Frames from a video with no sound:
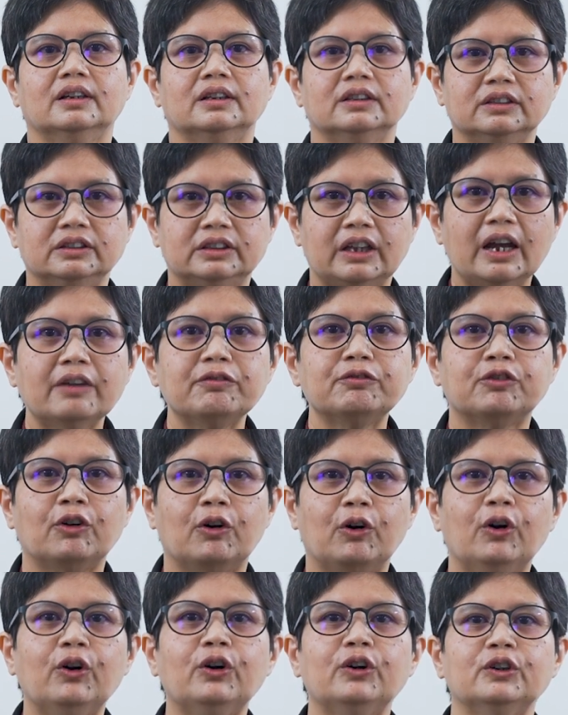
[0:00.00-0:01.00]

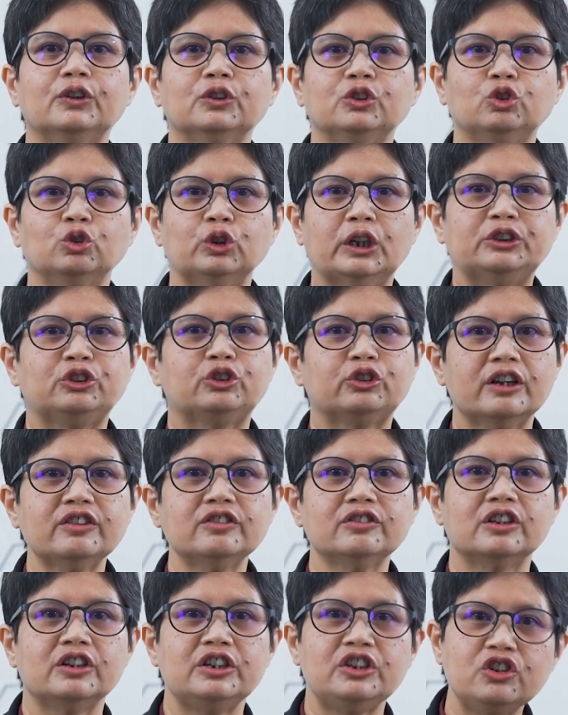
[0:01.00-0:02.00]
Therefore, to address
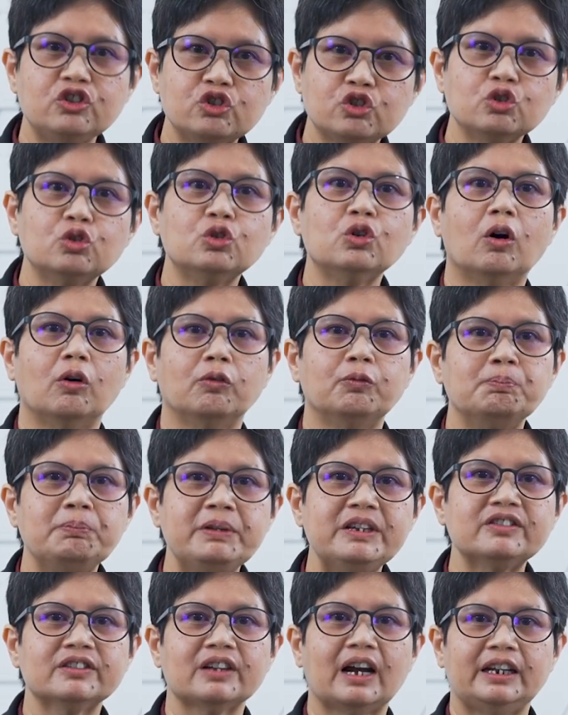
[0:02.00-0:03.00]
the issue of
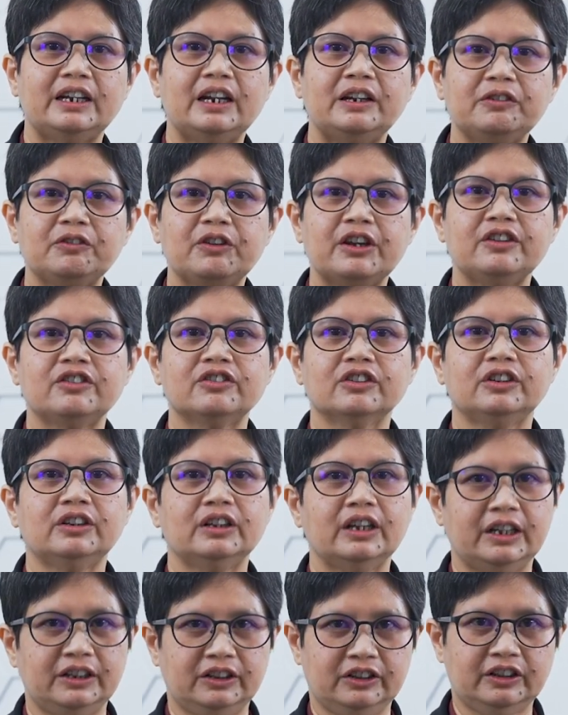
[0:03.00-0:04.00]
misidentification
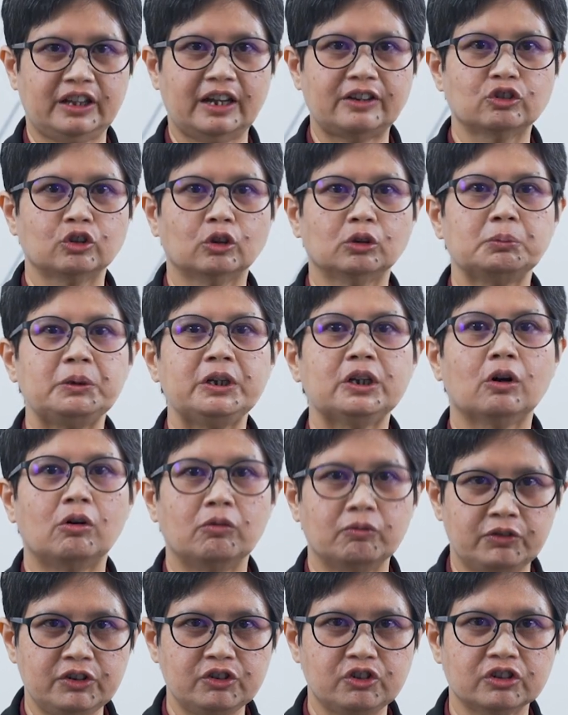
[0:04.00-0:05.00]
and taxonomy
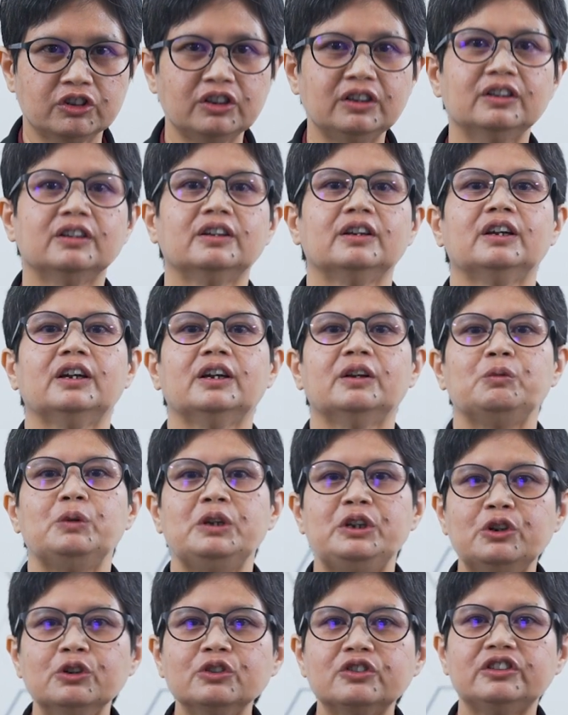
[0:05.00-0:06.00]
confusion, we
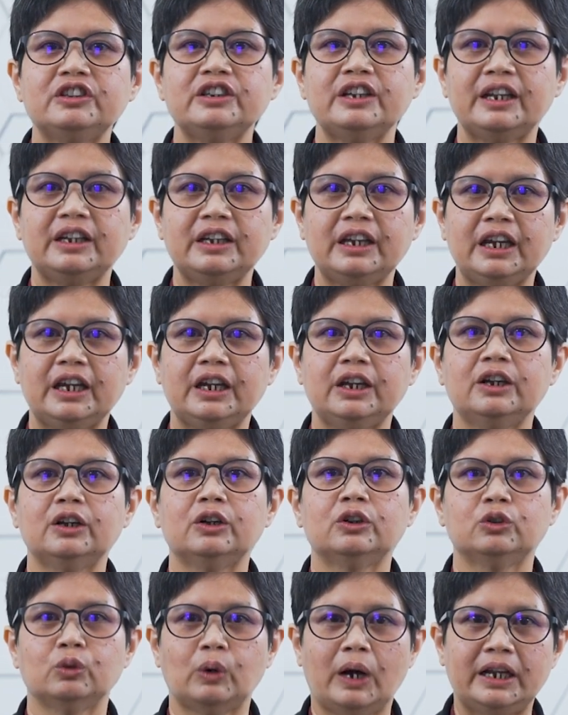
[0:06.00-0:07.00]
use DNA
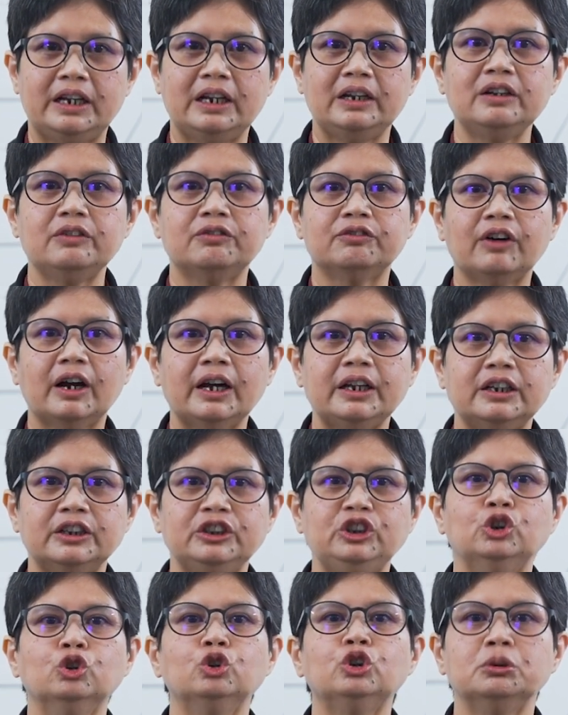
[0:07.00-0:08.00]
to identify the
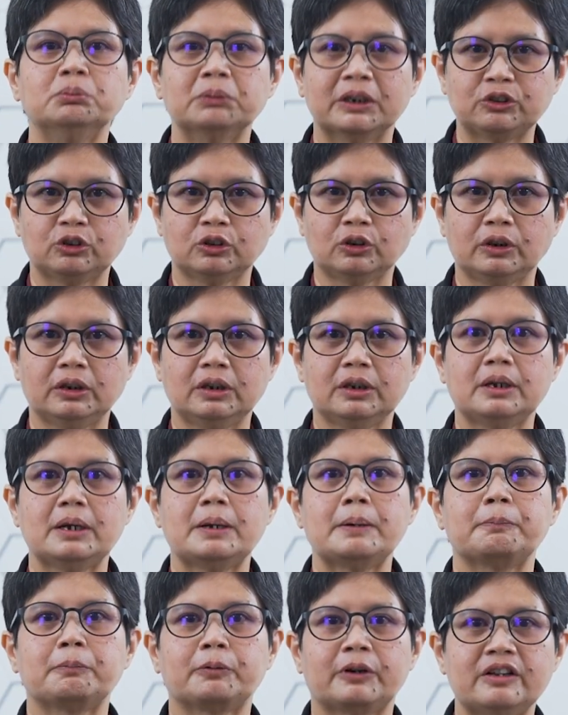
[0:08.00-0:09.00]
eukymatoid
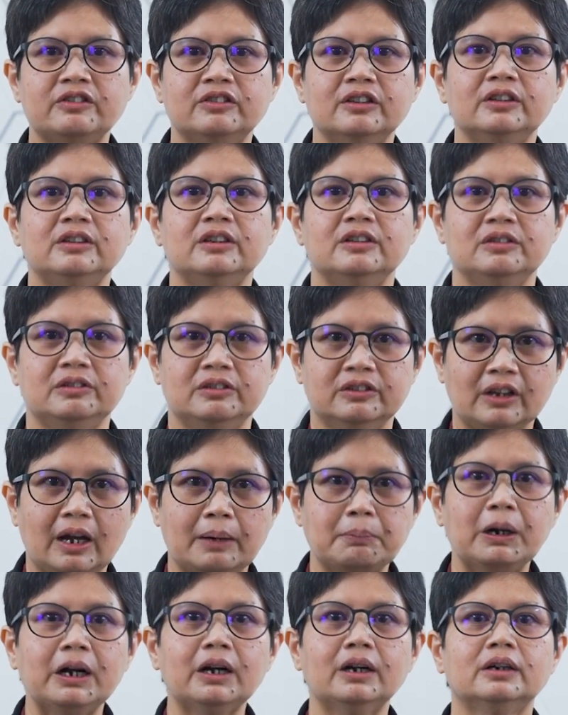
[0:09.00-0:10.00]
present in
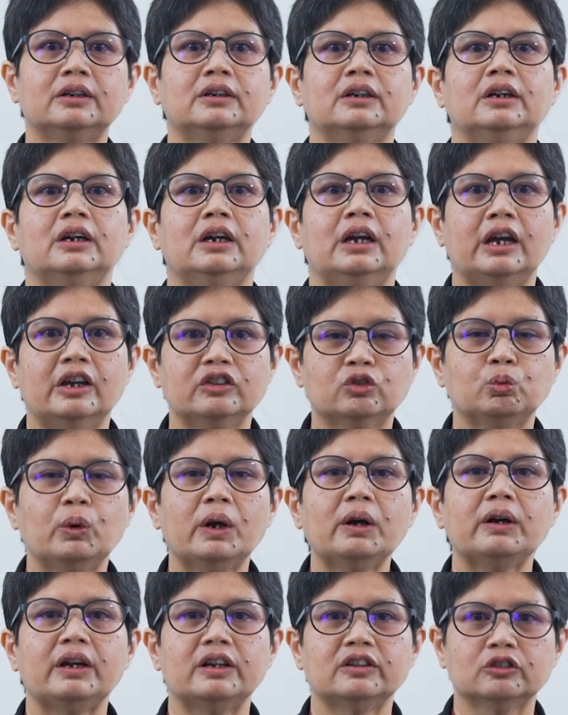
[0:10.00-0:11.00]
Sabah, as
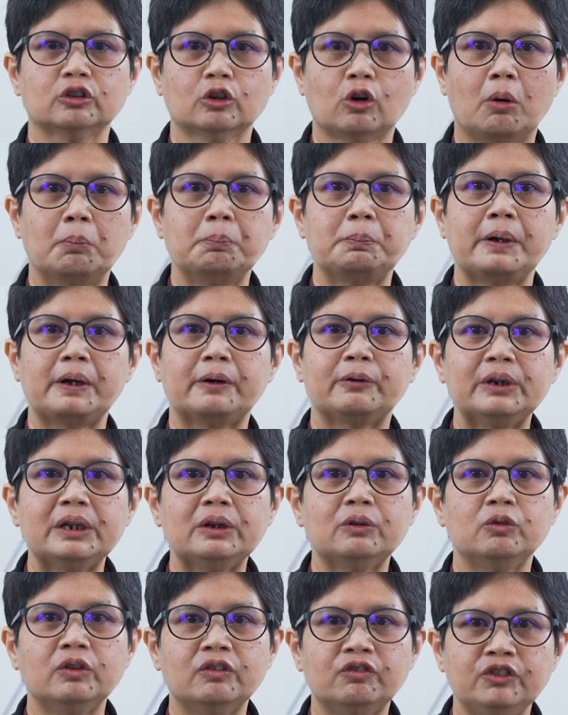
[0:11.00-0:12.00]
well as comparing
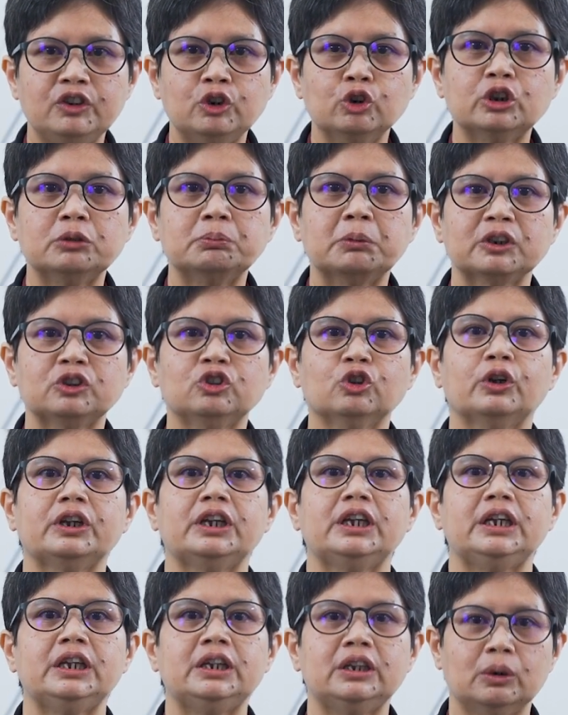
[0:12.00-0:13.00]
with eukymatoid
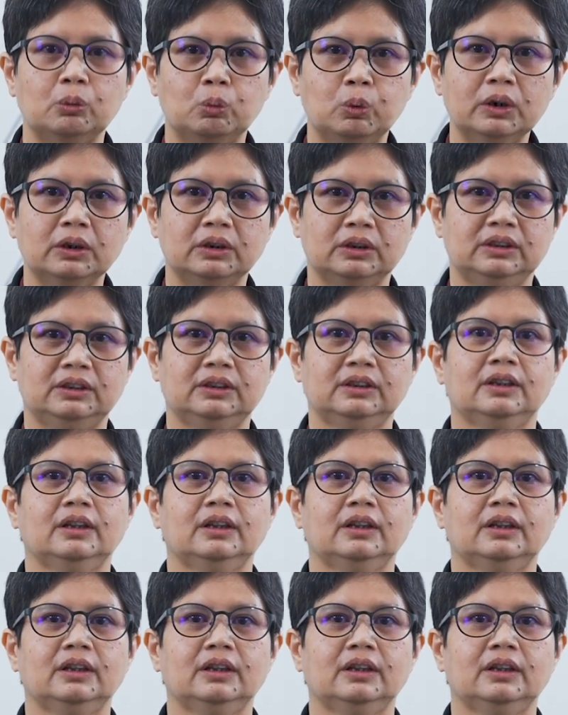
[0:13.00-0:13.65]
in the world.